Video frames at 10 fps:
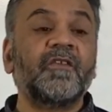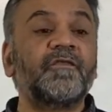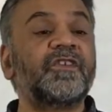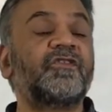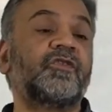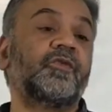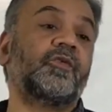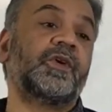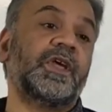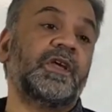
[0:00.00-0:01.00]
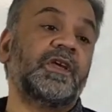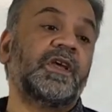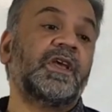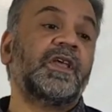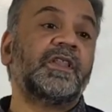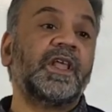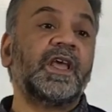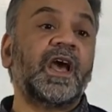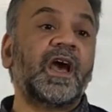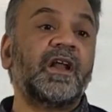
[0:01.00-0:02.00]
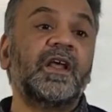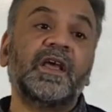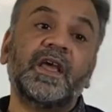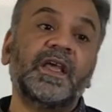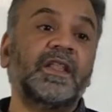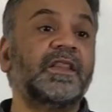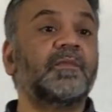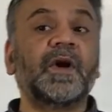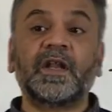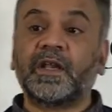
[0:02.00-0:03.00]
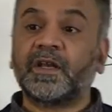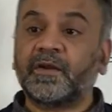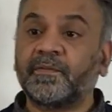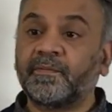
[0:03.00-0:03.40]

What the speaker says: Fissuki, they are in the market.